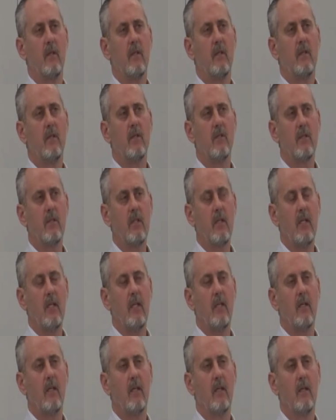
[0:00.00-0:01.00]
to
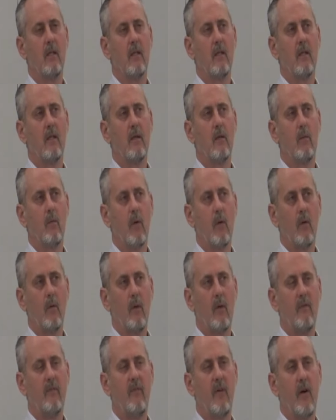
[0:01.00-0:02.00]
see where
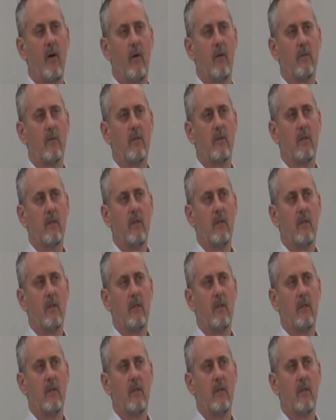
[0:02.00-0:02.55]
we fault